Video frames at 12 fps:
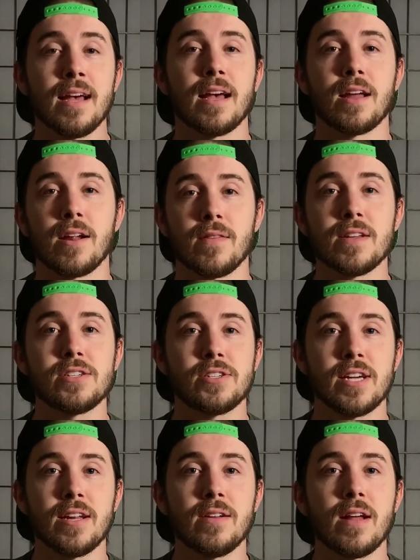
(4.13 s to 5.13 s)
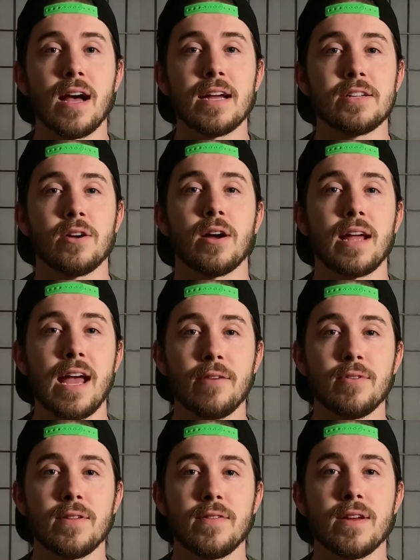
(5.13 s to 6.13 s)
and on this channel I talk
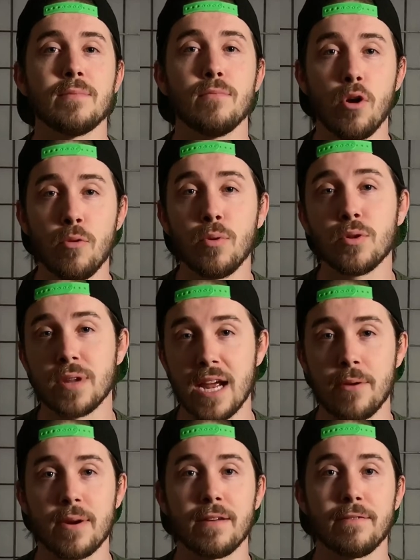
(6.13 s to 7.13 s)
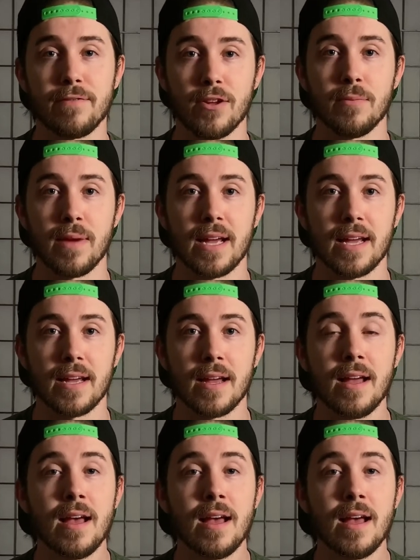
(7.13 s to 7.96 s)
everything mobile narrative filmmaking.